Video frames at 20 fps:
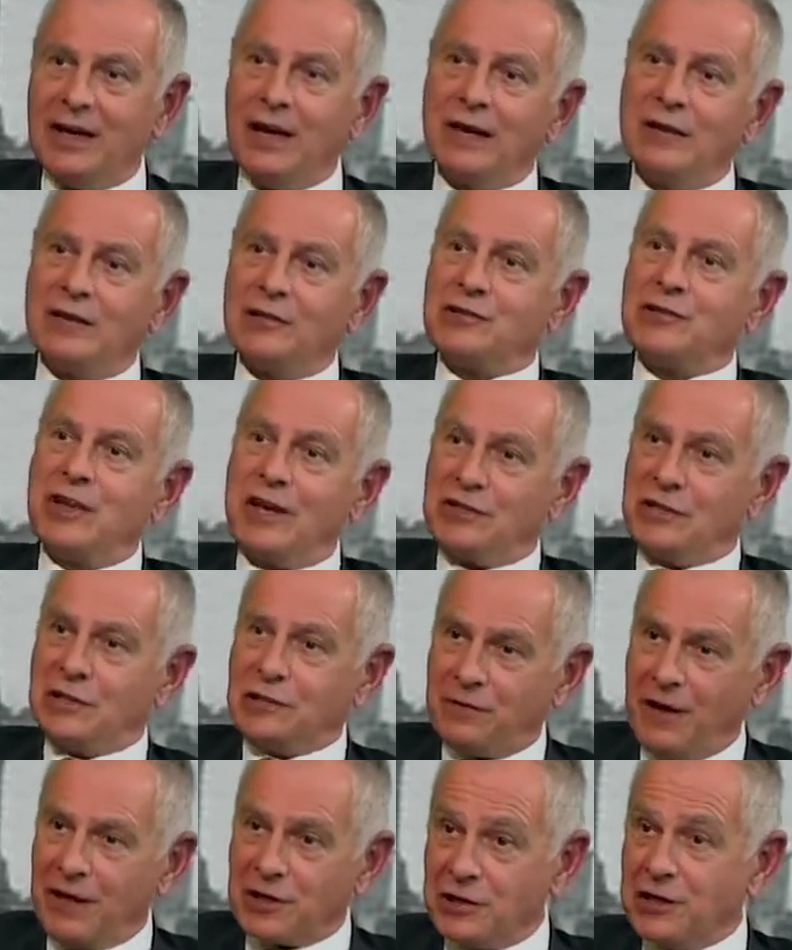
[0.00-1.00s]
and the
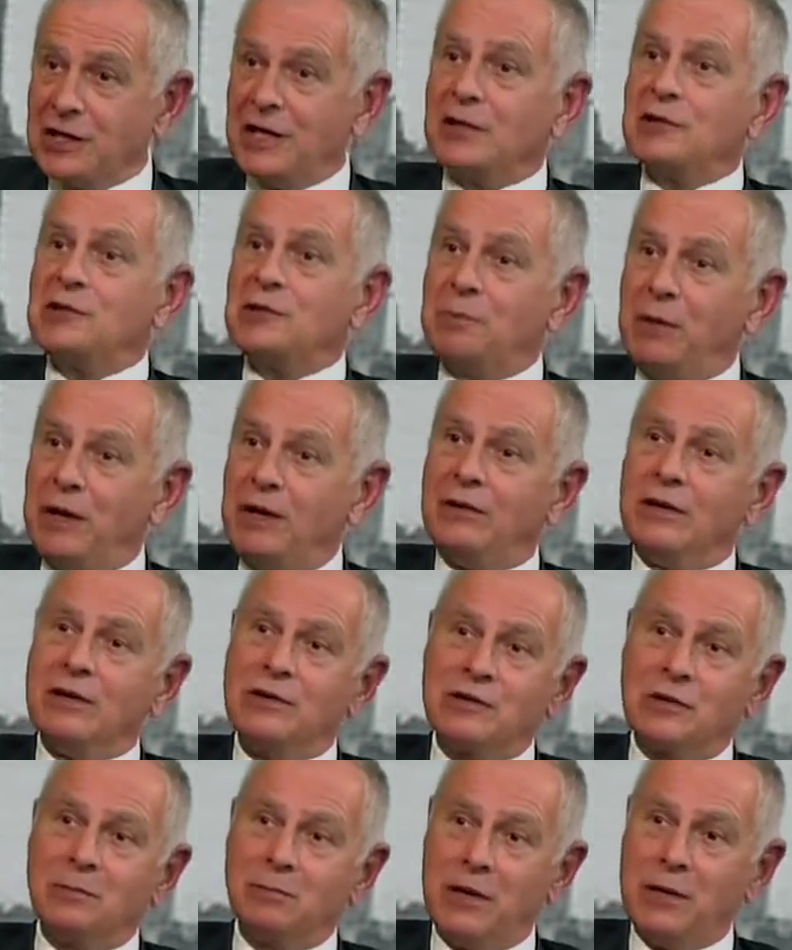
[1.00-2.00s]
satisfaction, the
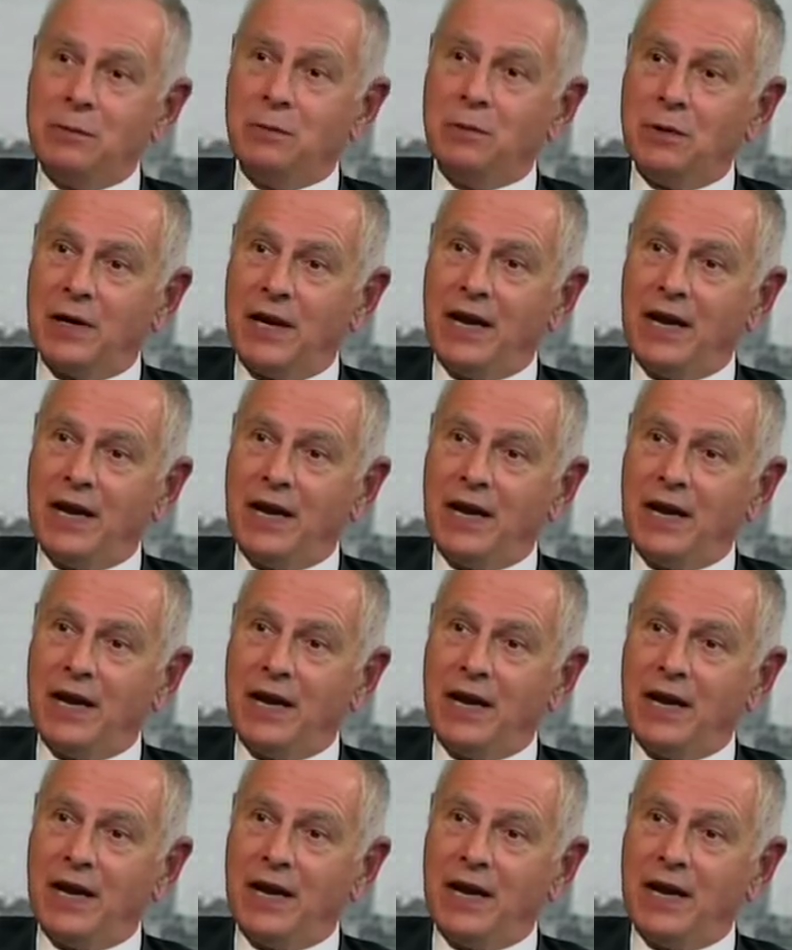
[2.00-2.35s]
experience that people